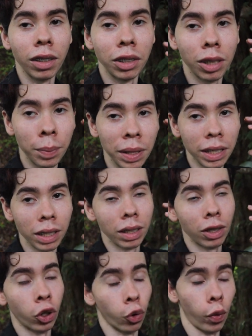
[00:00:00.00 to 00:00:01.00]
gun to be
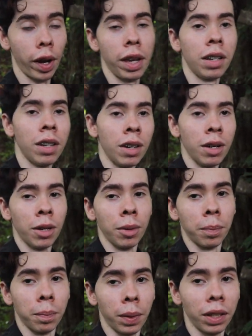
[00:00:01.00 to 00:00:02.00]
great
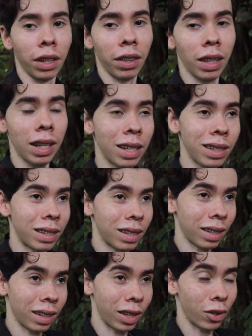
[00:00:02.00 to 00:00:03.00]
but the thing
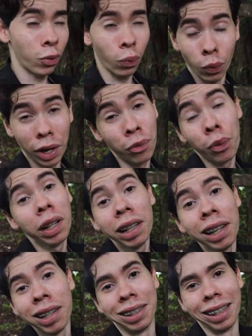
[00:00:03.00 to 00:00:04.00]
is, it, it
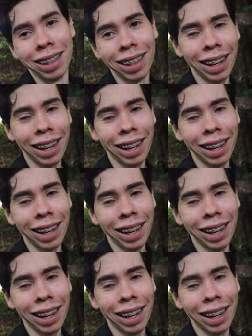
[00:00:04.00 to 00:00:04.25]
really isn't.